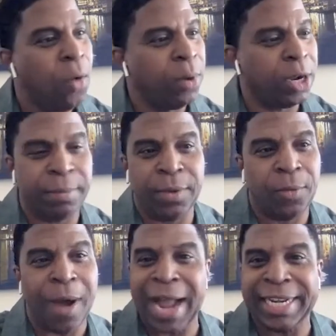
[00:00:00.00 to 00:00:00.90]
we're going to be
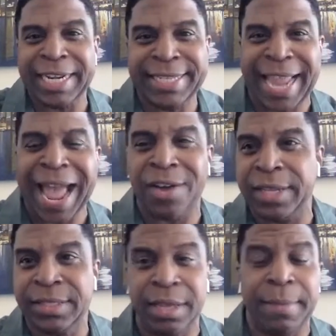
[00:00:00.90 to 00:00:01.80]
winding it down
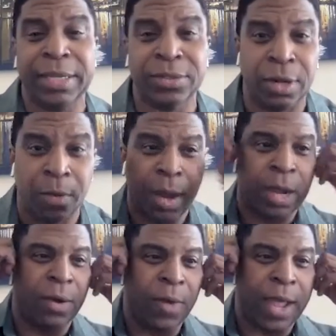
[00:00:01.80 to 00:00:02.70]
and somebody's going to walk
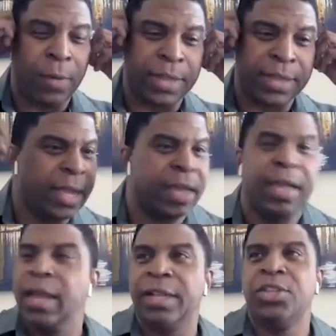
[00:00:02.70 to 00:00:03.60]
away with a
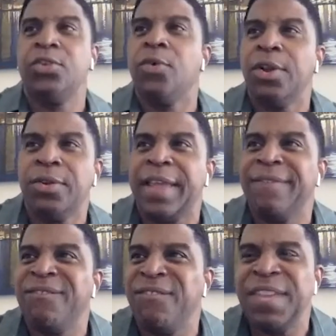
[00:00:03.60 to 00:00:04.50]
two hundred
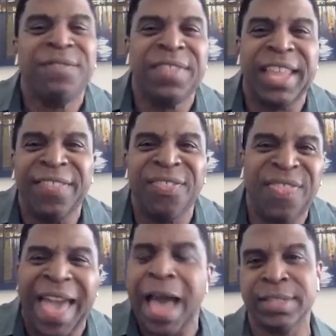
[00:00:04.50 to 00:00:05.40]
fifty
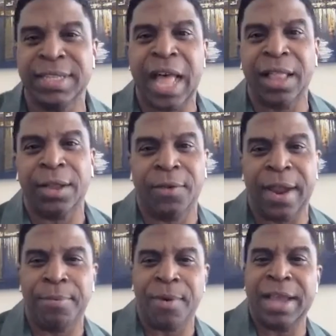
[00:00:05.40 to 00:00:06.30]
thousand dollars
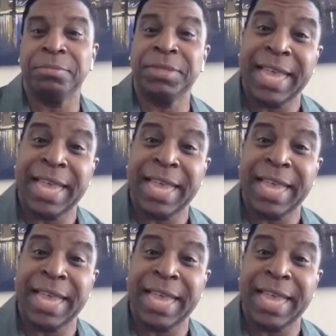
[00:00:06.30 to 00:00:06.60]
grand prize from